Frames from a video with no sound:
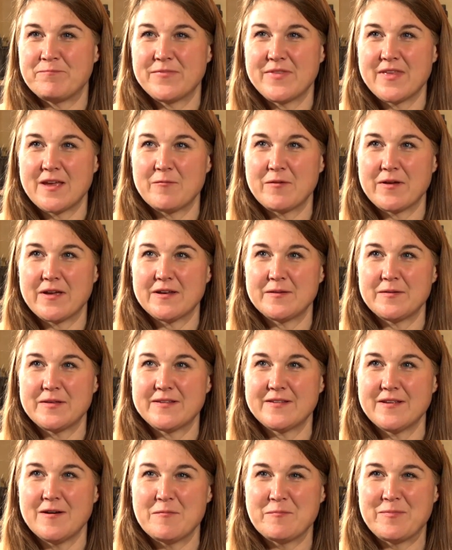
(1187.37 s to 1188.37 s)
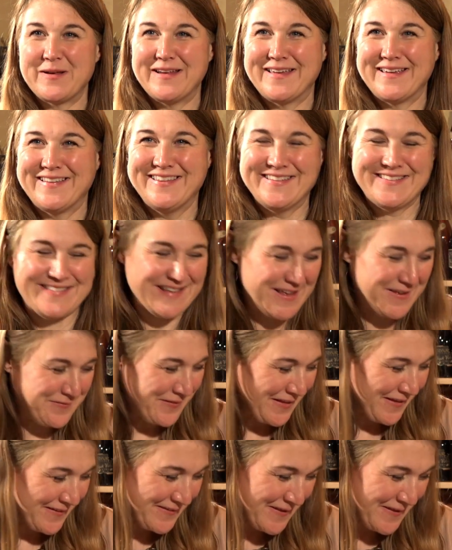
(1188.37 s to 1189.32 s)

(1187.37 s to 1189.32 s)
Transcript: thing we're going to be sampling this evening.